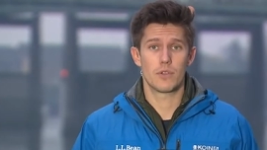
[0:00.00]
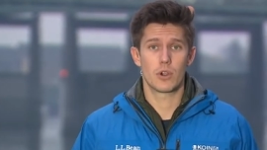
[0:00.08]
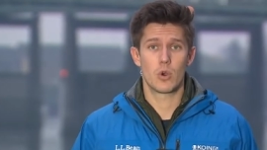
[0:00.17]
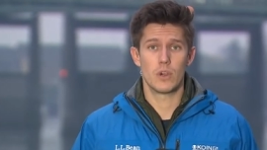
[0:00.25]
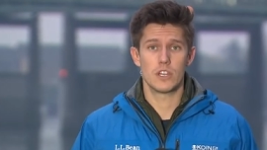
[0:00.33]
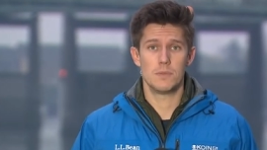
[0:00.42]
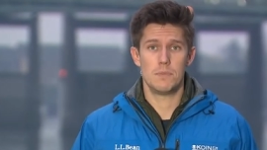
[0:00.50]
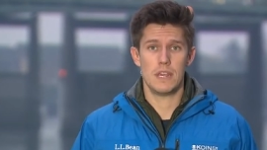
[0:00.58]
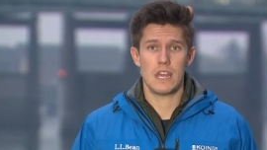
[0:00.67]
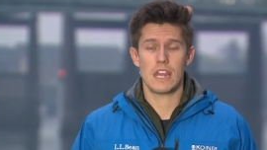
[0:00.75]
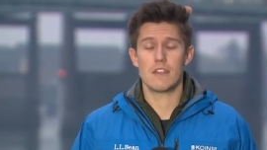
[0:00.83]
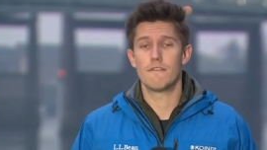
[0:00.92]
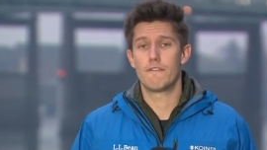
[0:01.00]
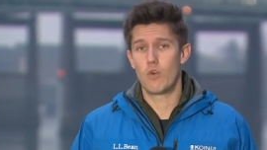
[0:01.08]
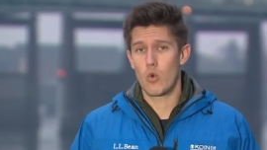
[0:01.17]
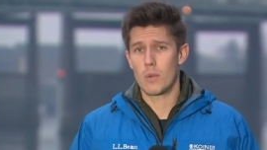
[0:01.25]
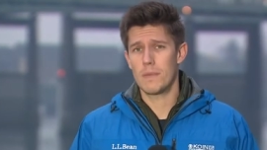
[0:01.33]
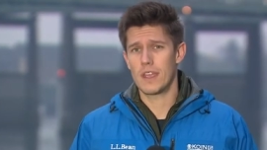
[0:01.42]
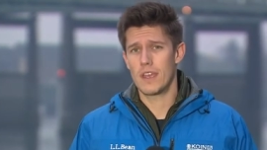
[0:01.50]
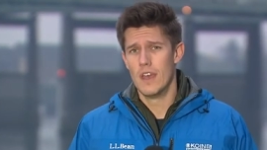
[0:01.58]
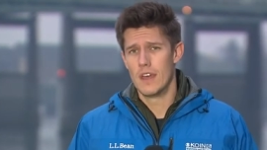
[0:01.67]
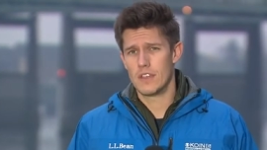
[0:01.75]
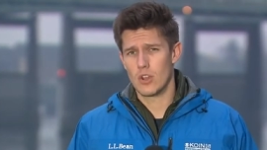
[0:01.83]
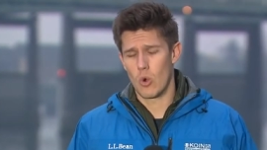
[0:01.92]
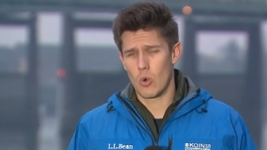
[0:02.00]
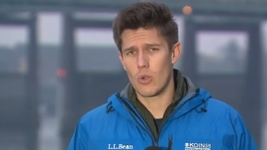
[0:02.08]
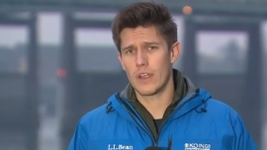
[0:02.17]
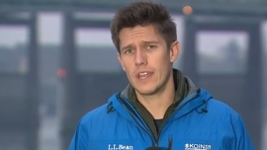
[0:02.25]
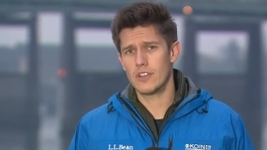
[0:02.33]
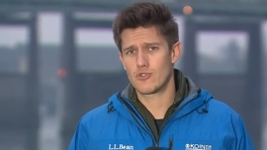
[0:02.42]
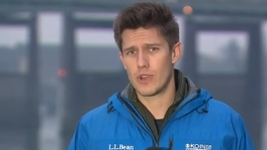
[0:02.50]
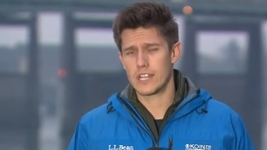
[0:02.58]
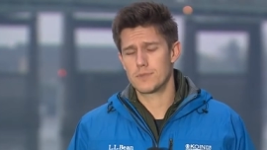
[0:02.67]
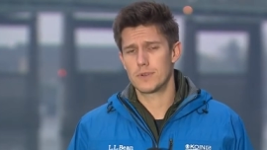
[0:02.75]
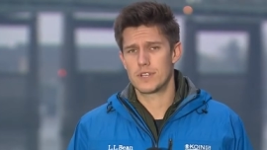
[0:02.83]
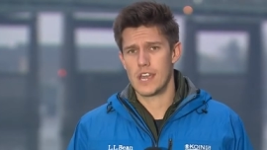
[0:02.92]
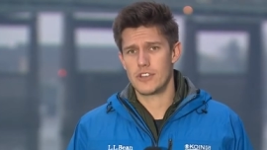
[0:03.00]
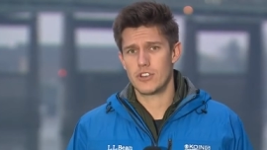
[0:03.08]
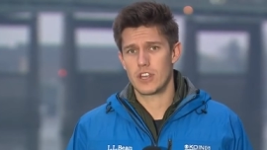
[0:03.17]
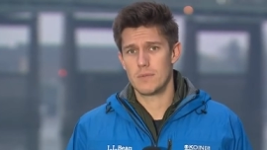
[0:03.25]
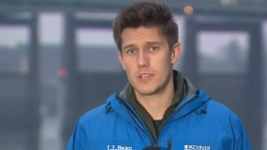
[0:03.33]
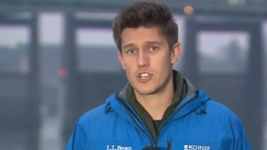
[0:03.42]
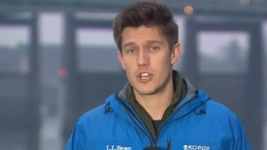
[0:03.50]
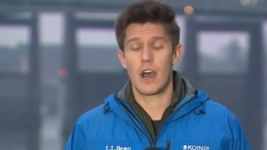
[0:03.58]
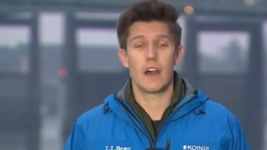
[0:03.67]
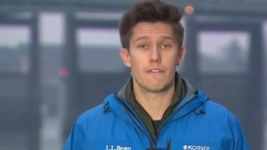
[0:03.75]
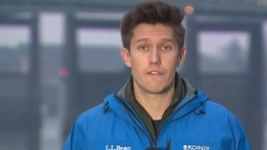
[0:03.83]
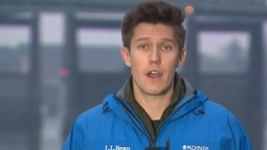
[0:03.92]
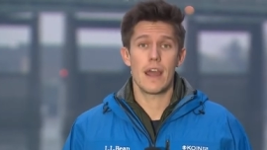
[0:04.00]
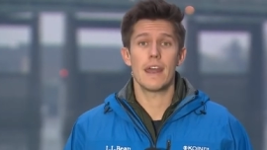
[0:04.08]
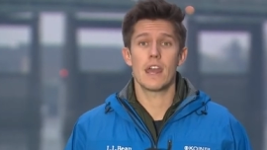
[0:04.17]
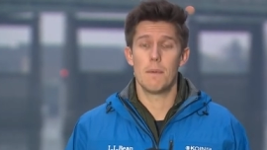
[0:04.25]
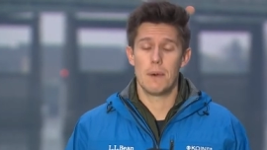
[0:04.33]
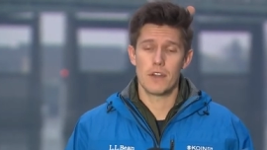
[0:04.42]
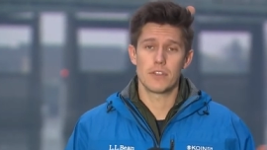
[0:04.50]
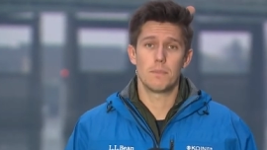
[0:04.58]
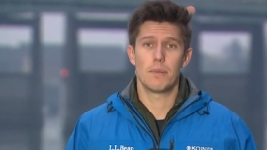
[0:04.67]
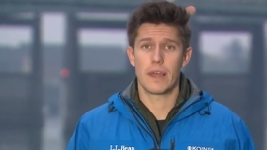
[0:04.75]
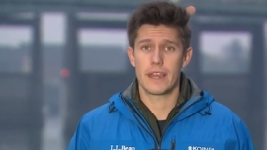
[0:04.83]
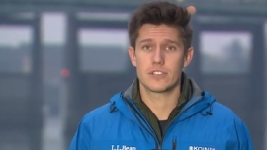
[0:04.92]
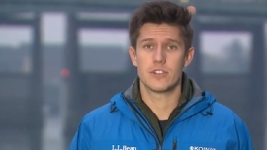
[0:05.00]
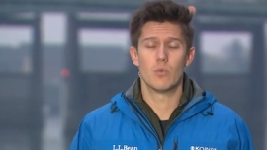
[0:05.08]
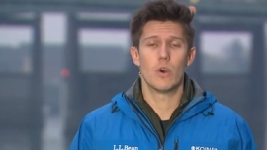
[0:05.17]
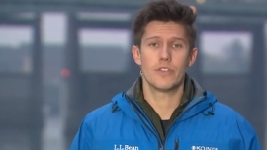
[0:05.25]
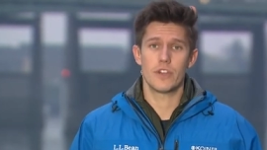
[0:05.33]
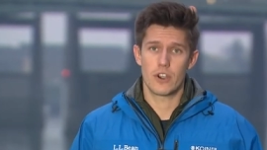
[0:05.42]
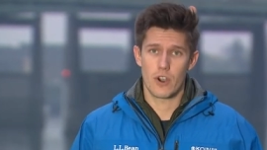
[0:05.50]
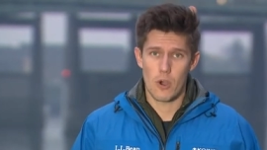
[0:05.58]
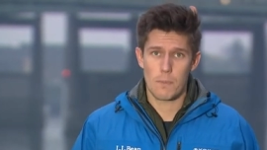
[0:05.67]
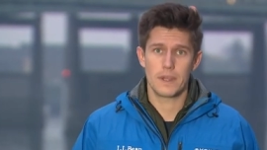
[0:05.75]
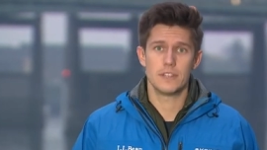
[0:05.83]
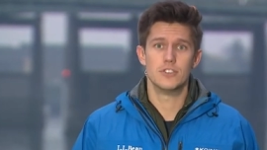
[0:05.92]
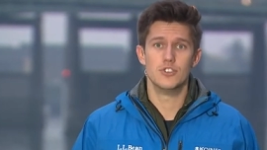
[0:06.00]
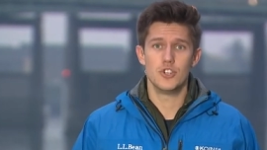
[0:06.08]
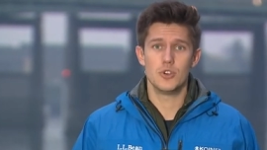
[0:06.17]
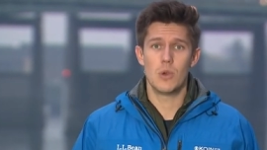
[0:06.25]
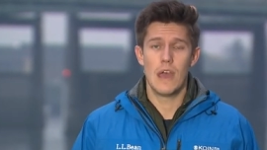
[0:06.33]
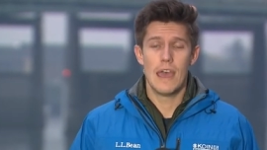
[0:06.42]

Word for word: They're going to be informing the Oregon Transportation Commission on Friday about the plans and what they are hoping hoping to do.